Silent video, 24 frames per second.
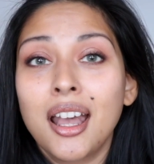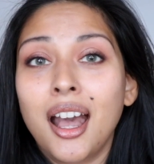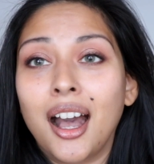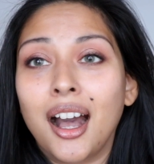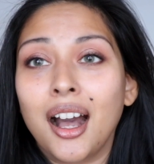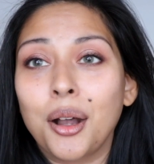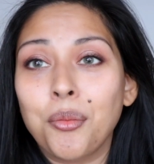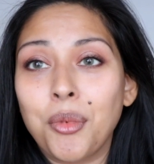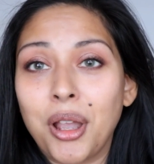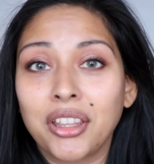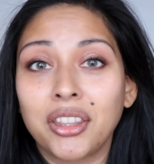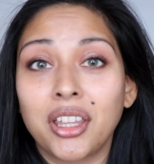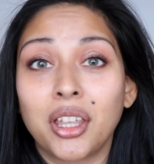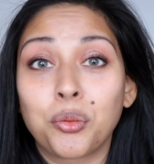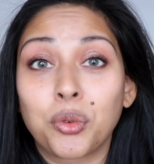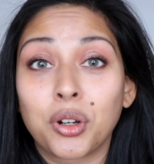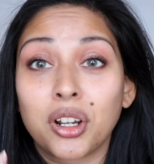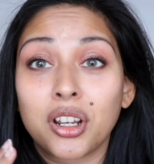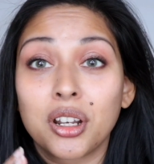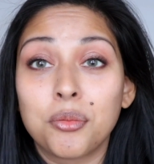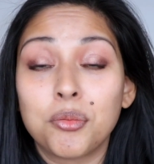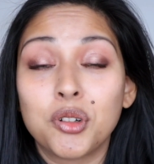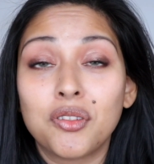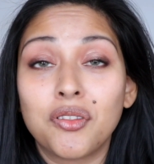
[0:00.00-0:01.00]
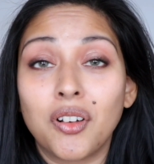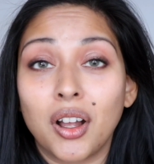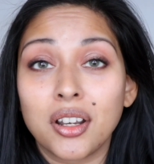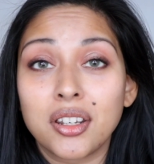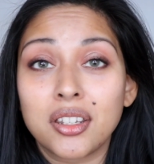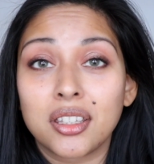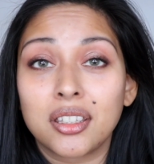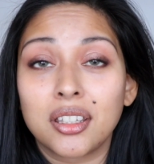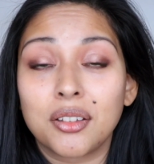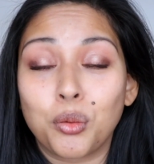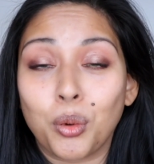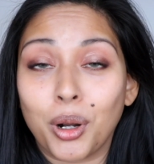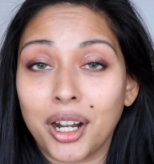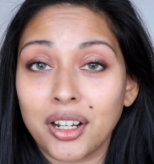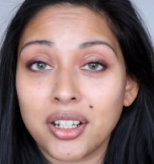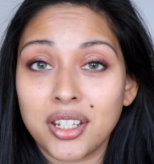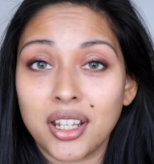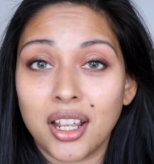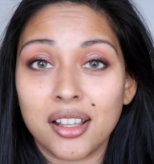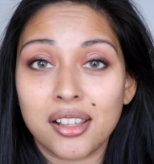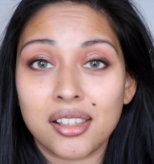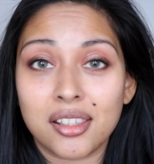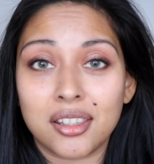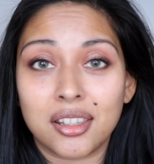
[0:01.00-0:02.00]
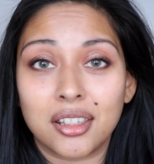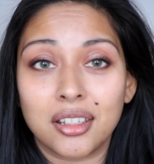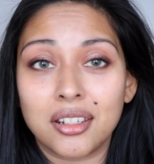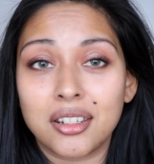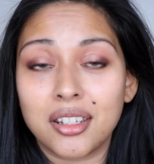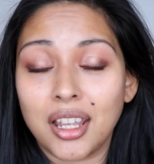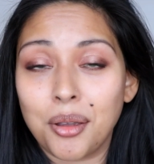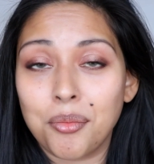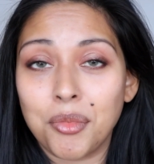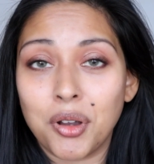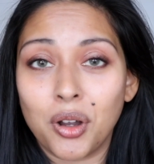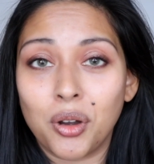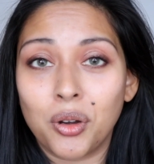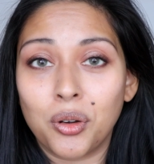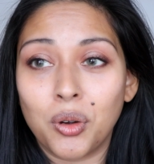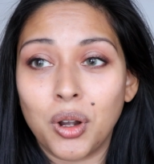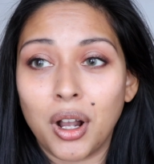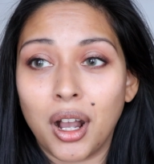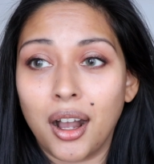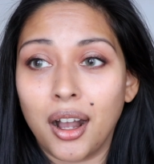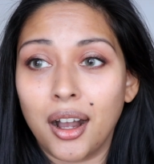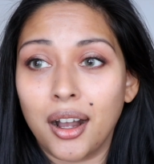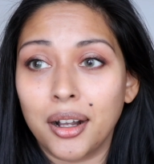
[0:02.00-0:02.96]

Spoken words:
And then we're going to move on to the wear test, the demo,